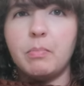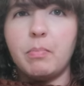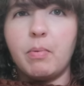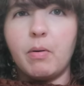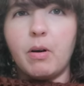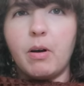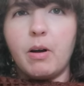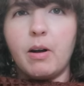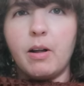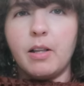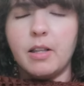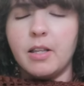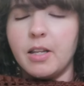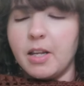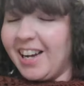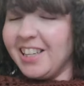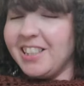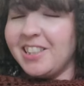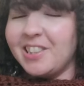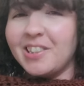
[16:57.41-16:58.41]
but
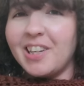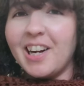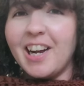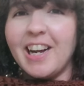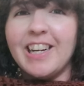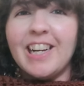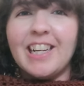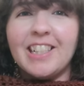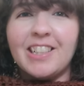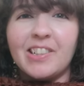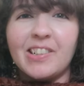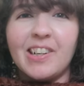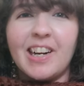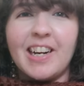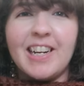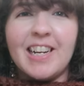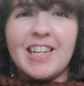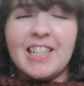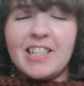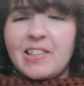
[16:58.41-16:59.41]
I try
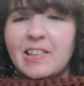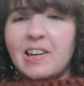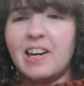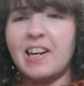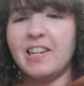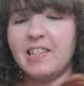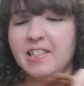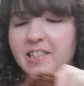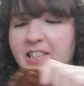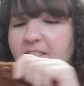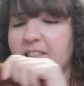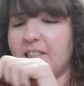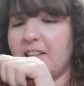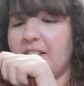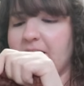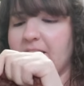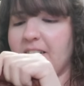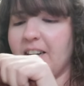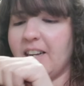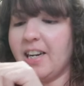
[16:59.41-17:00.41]
until
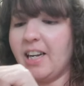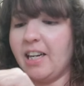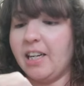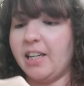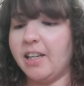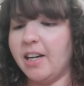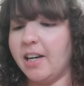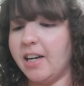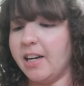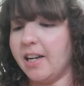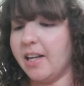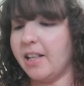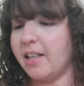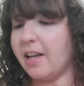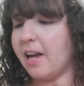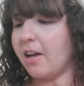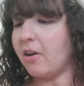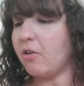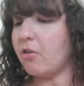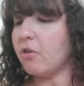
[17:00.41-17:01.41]
I kind of got it.
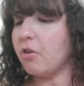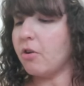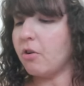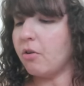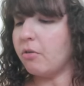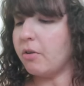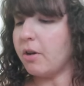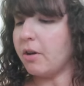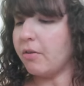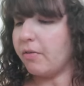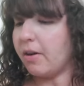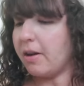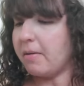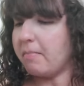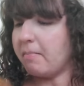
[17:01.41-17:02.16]
I don't know if I